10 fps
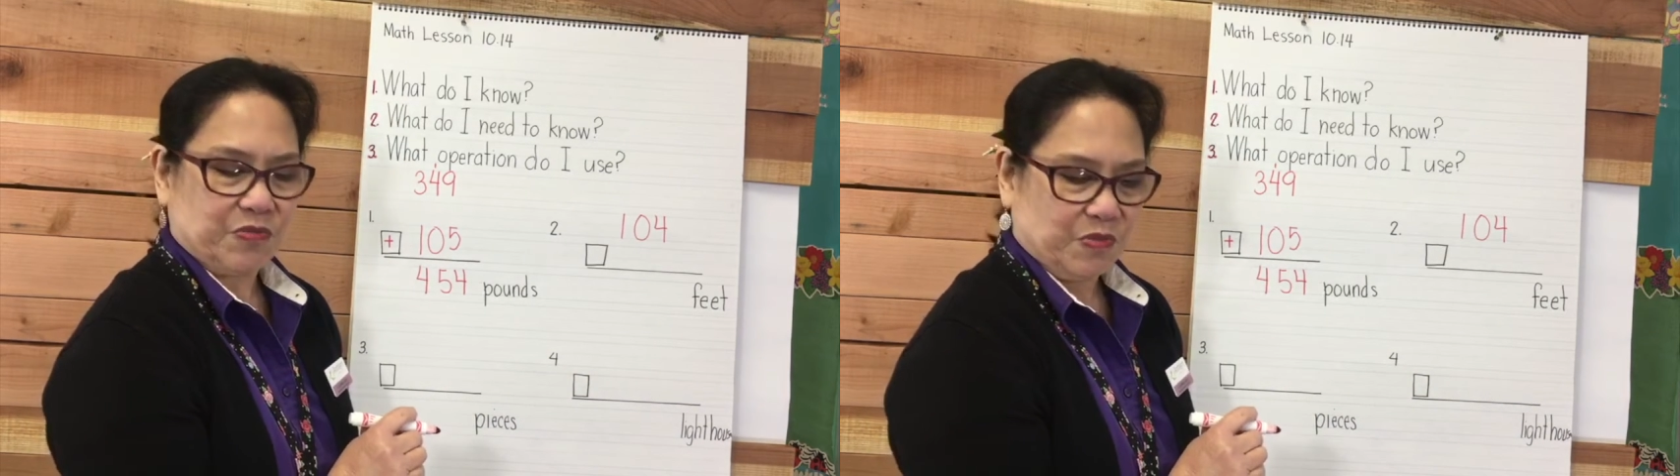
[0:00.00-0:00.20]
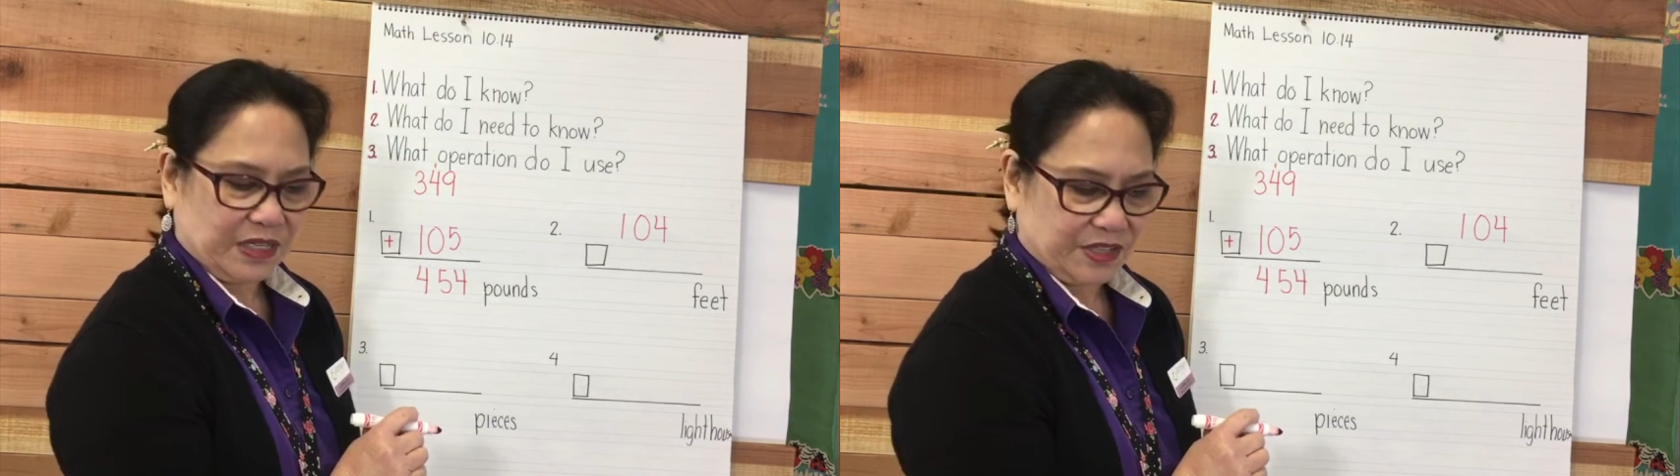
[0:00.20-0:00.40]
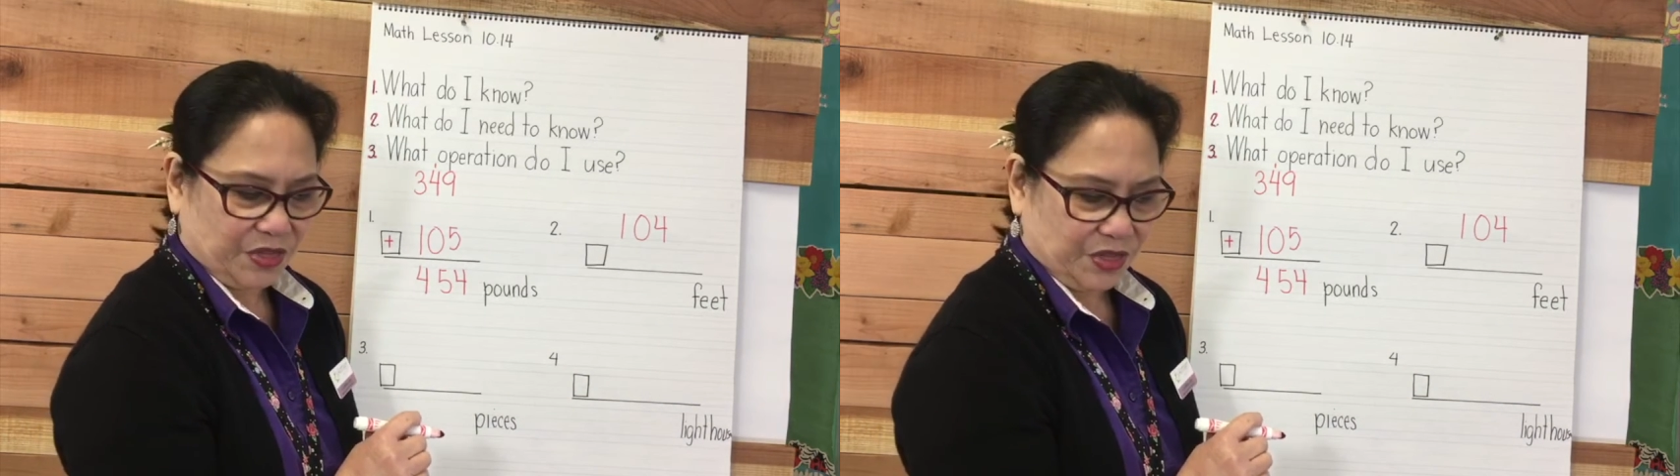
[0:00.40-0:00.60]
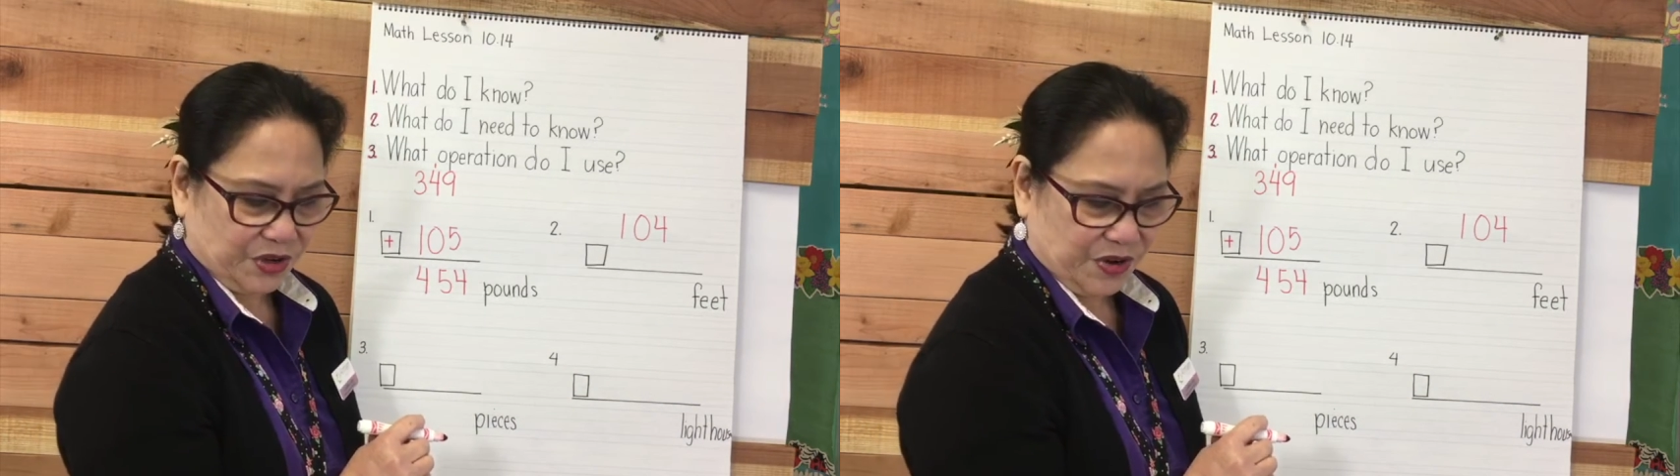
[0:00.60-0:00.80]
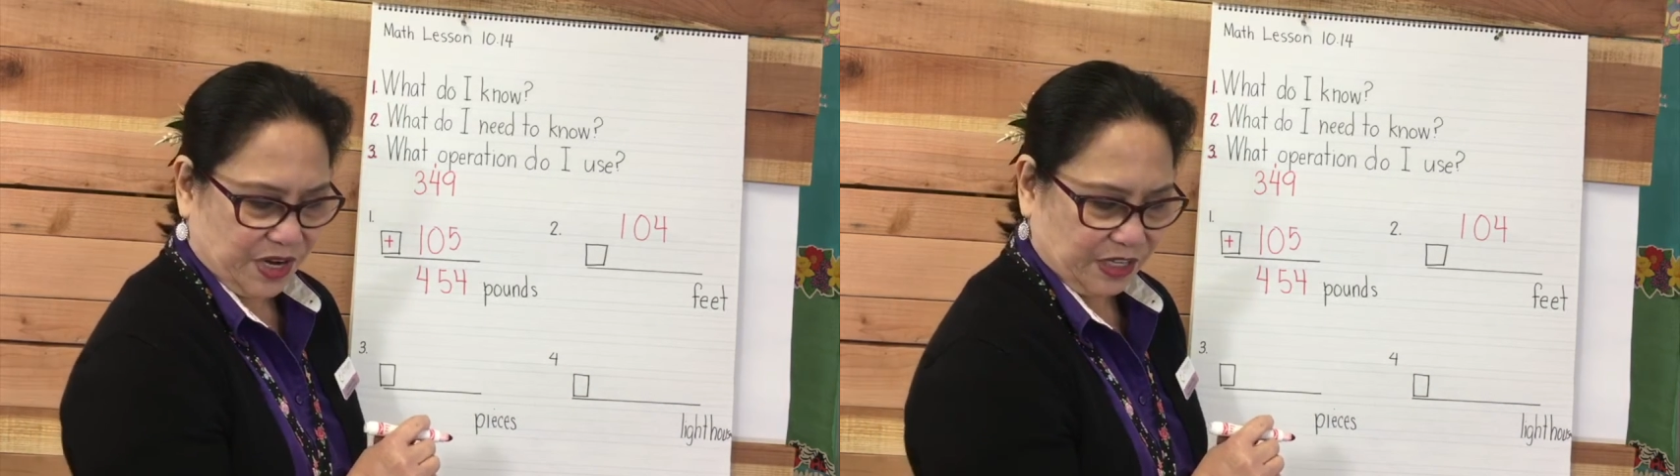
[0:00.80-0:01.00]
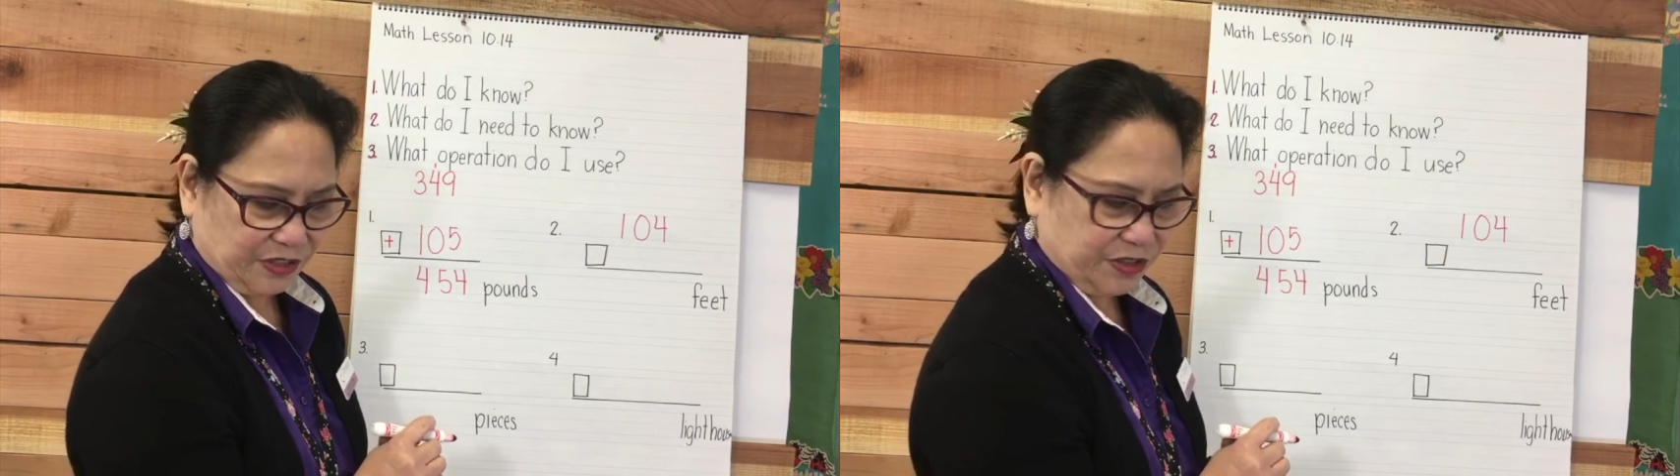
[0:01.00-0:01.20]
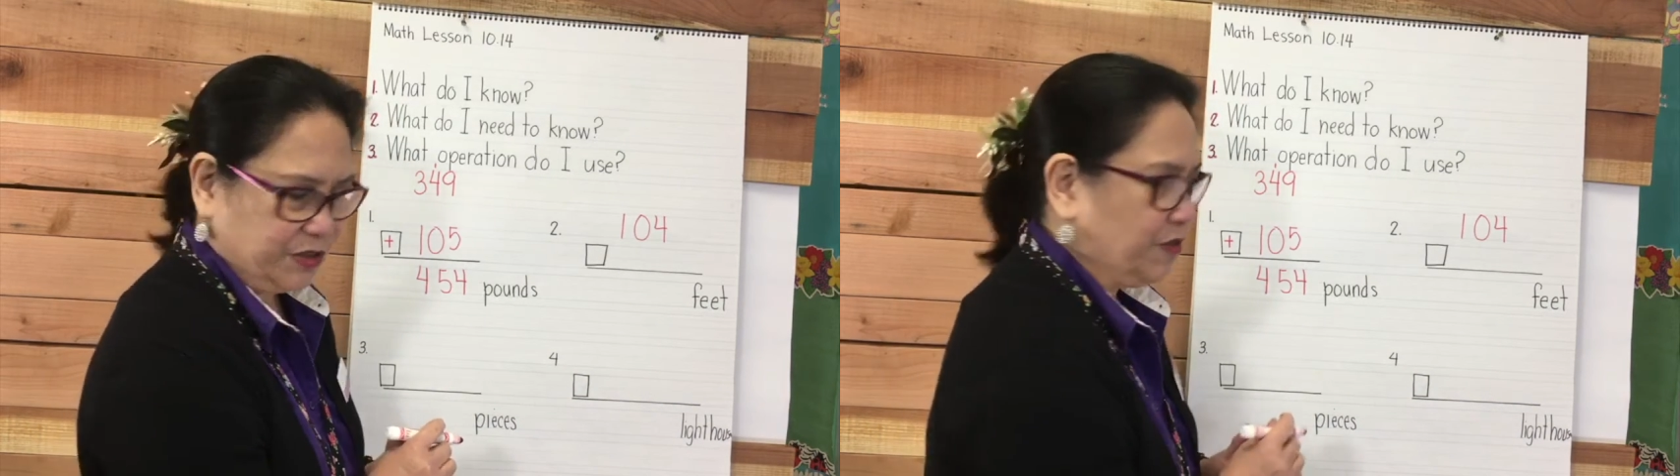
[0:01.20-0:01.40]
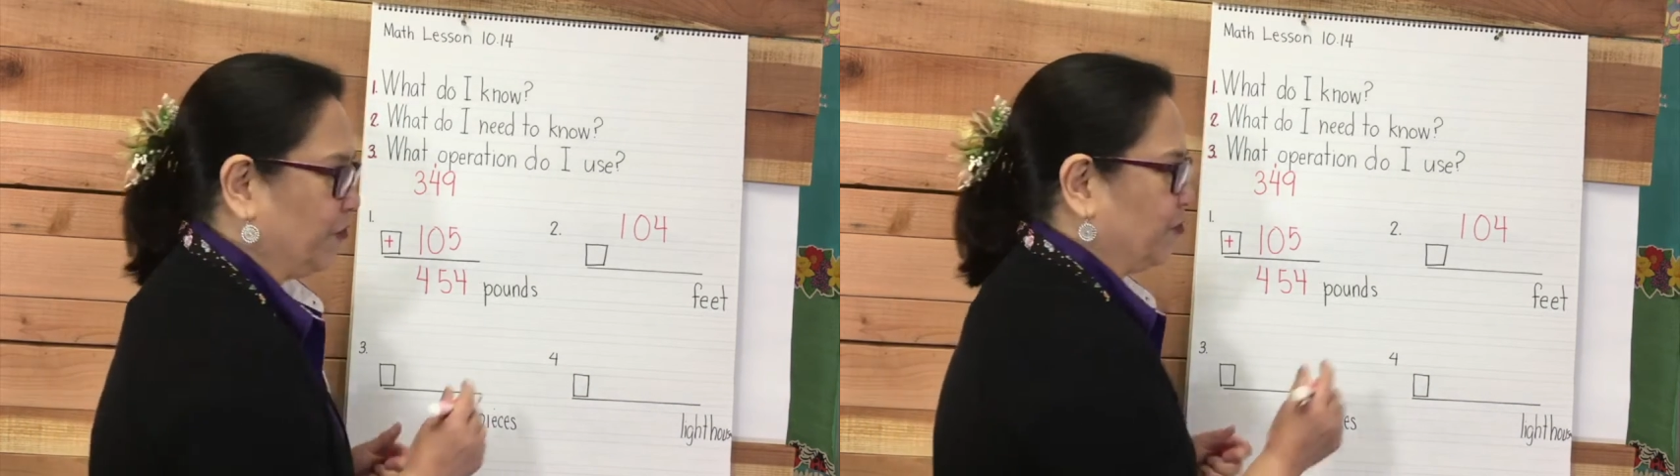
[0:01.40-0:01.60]
was
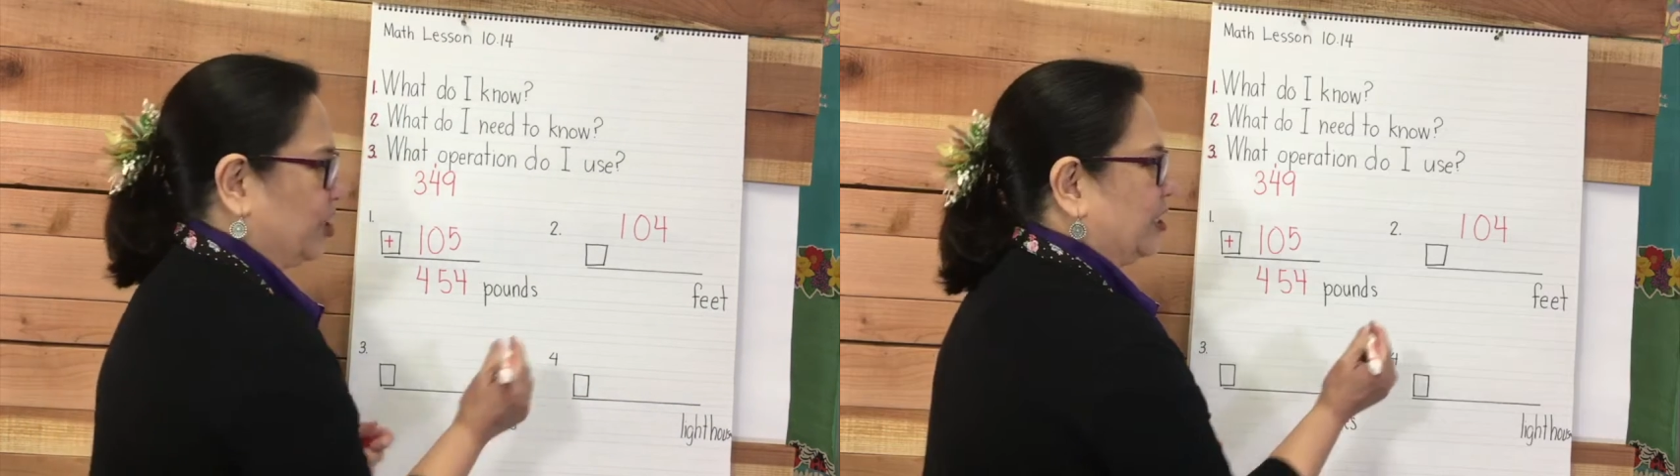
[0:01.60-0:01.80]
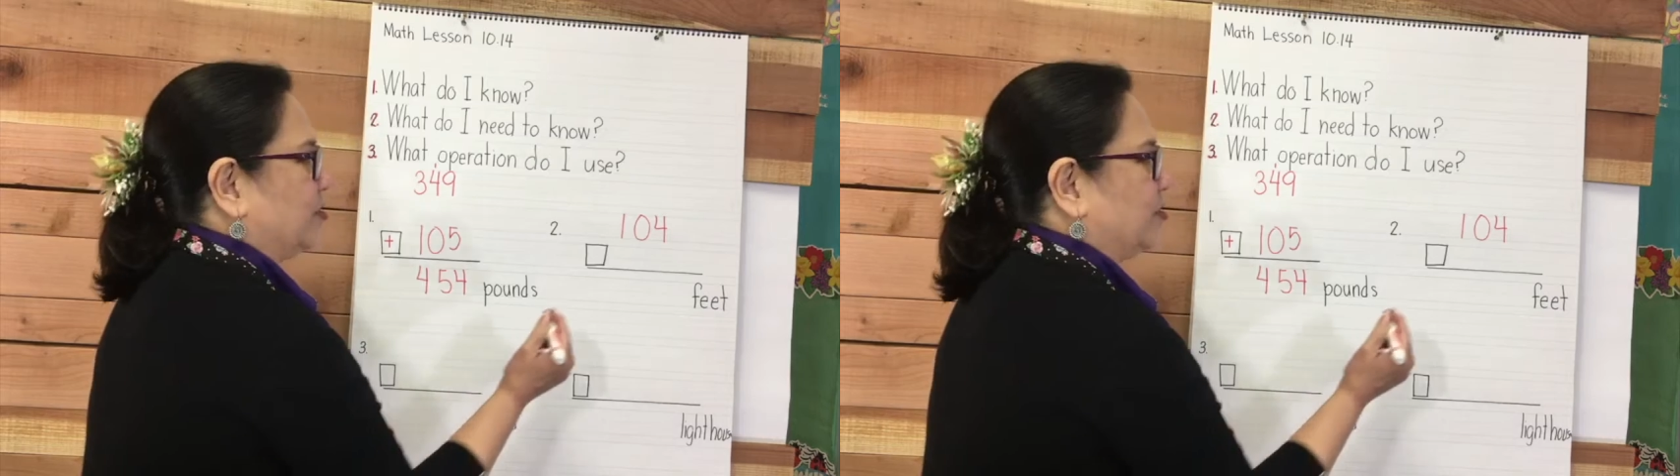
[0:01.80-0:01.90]
32 feet